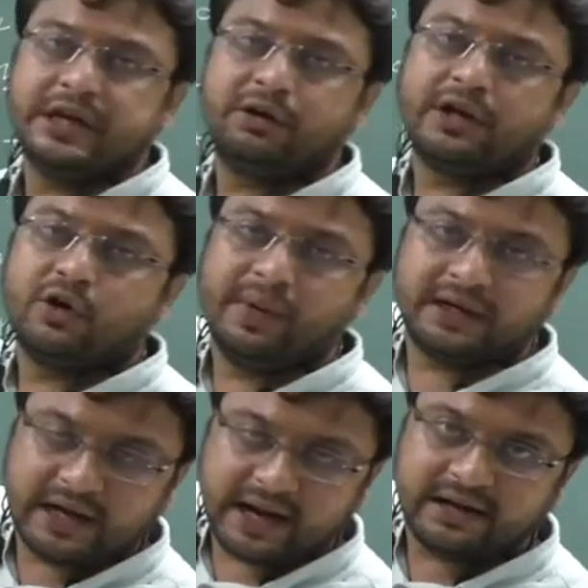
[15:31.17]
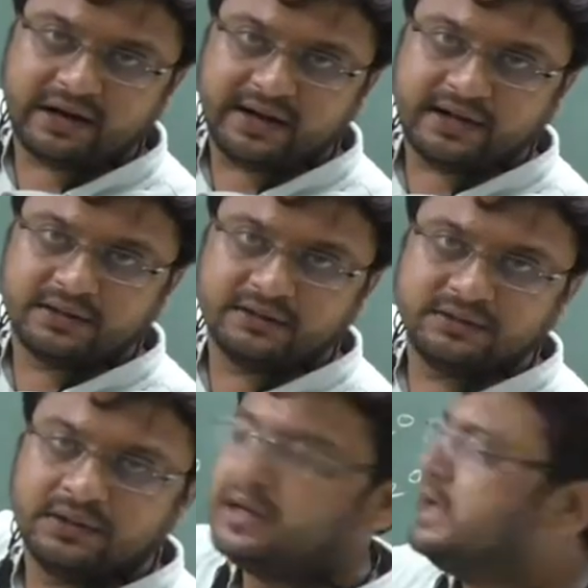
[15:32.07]
It will give metal nitrate,
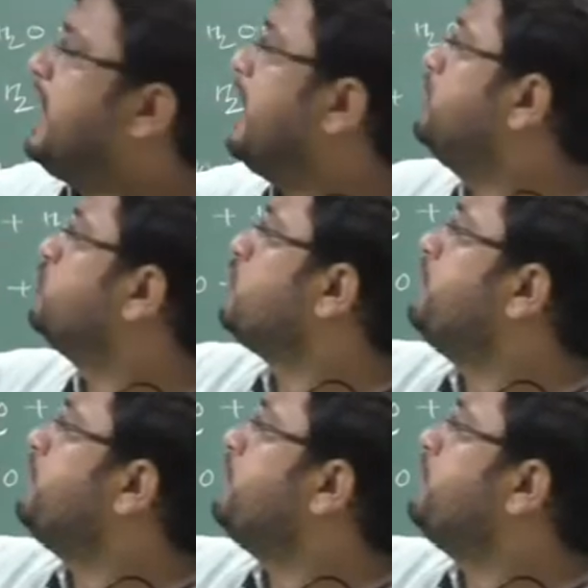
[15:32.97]
and you know